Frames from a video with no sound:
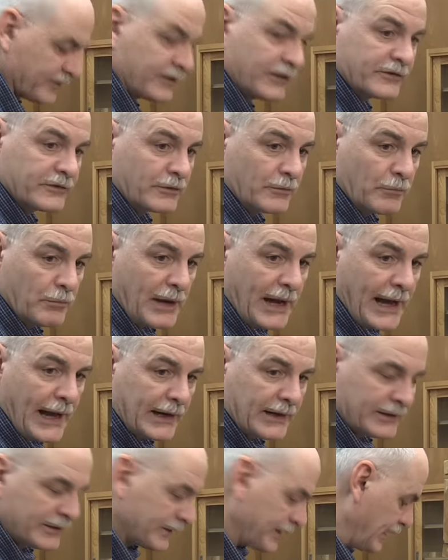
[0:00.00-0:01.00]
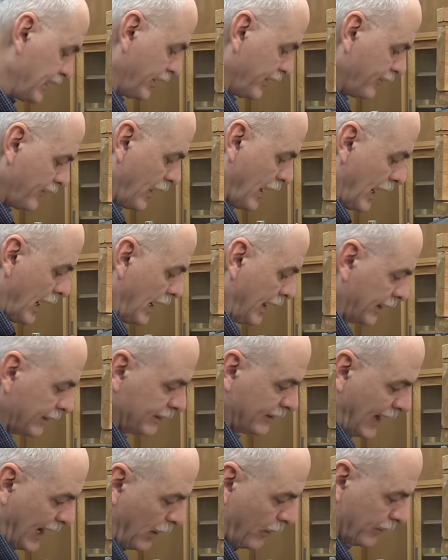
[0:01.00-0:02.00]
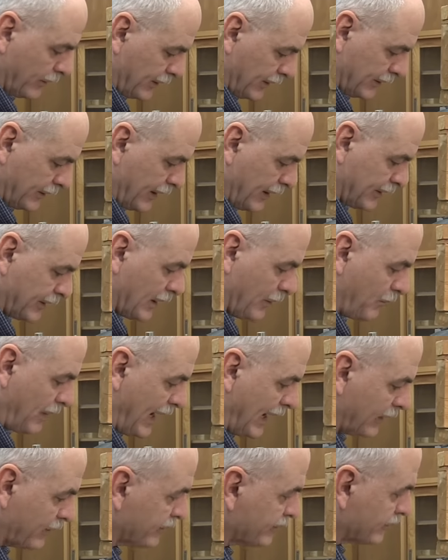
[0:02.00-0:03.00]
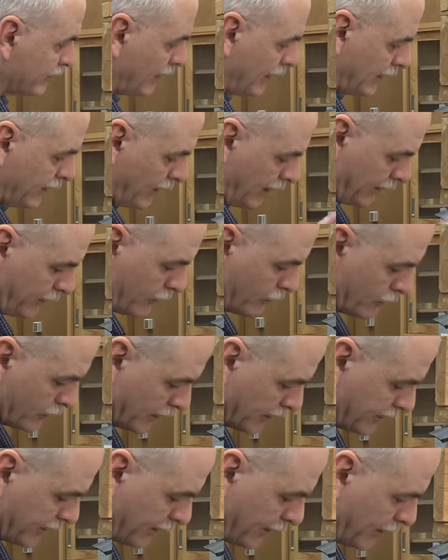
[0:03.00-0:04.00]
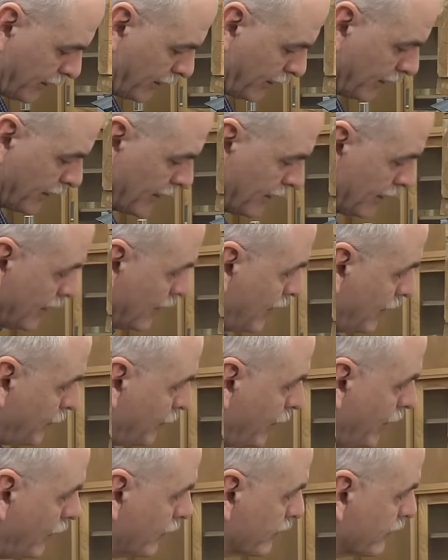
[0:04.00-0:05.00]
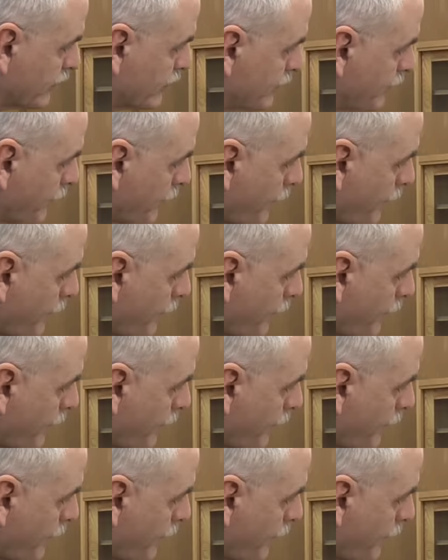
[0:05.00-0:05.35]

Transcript: system back, get it dried out, and, and come back with some, a, a new interior approach.